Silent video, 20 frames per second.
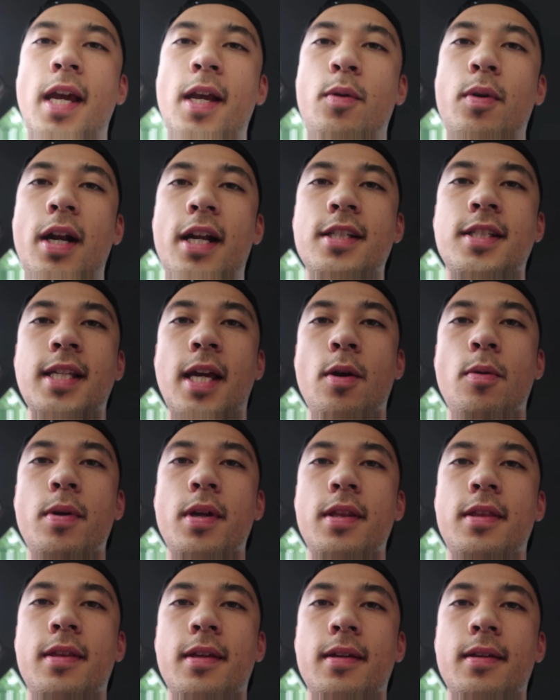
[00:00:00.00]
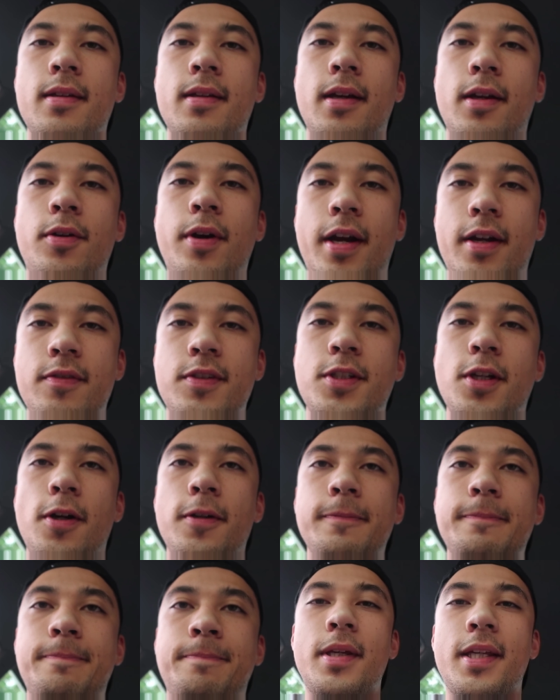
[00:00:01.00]
Take what I say with a grain of
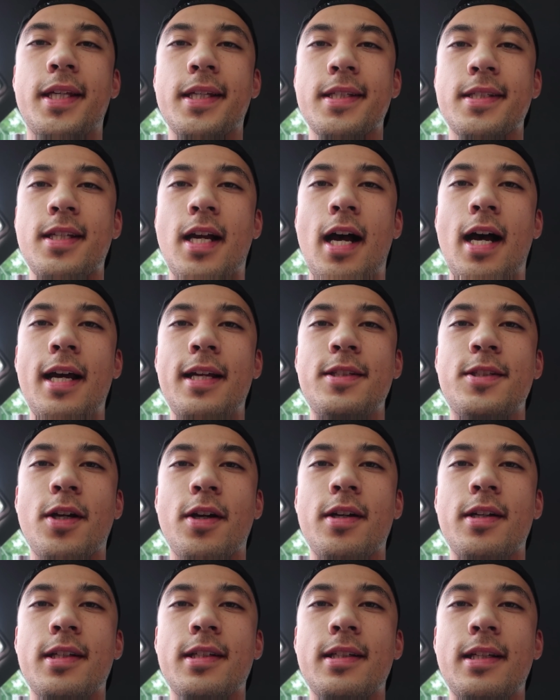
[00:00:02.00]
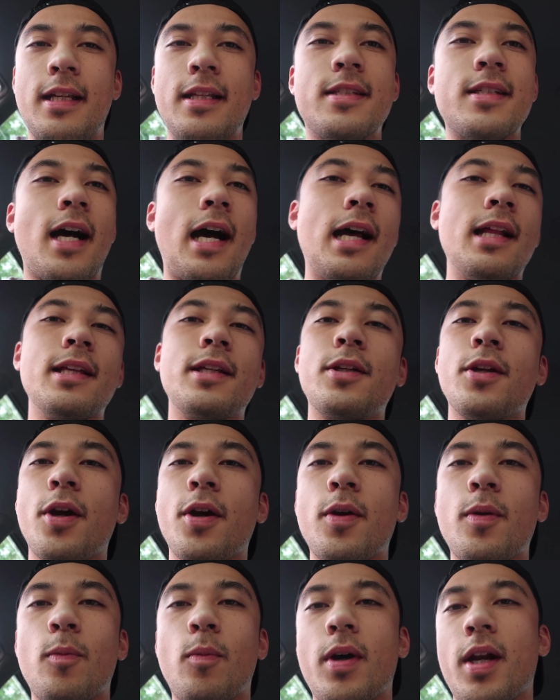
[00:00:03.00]
salt, because I don't entirely
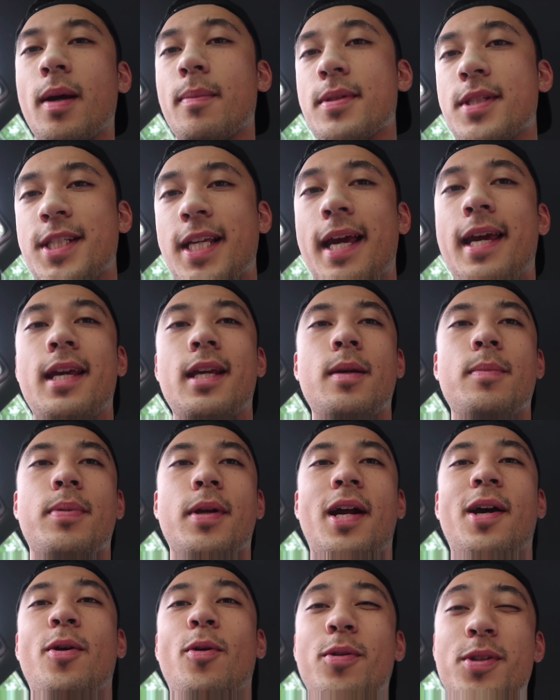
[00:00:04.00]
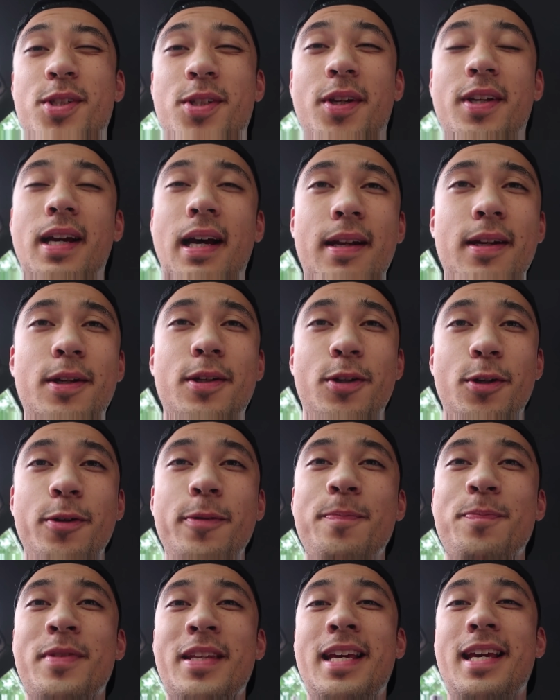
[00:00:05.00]
know what I'm saying, but I also kind of do,
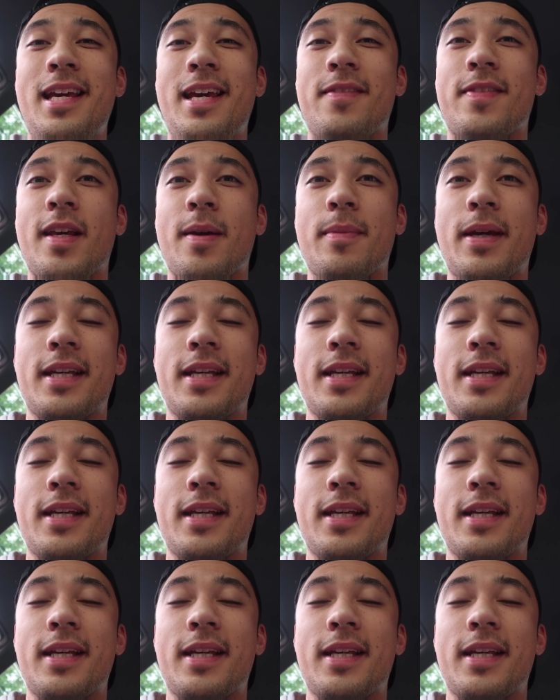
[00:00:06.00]
if that